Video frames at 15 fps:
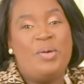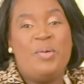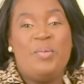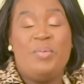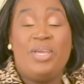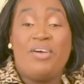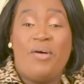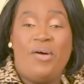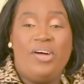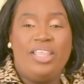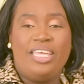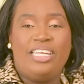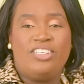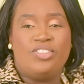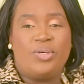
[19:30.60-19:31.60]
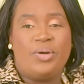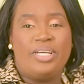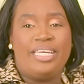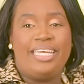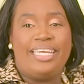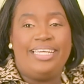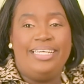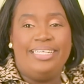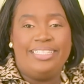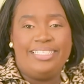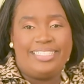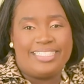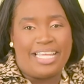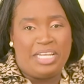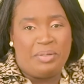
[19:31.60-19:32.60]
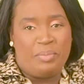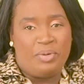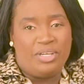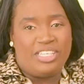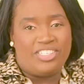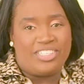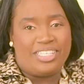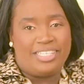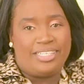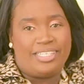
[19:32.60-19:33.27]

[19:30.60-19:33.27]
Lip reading: We all enjoy a good celebration,